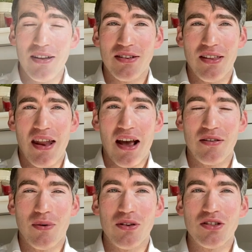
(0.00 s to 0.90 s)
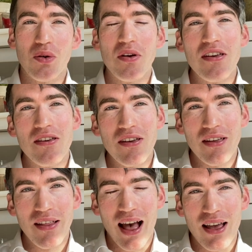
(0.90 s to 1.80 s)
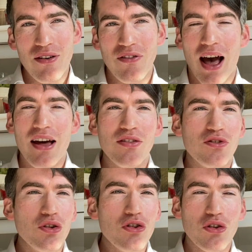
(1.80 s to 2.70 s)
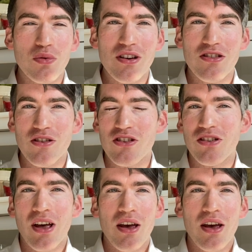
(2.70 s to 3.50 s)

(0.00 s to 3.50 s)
to the next point. So you've done your research,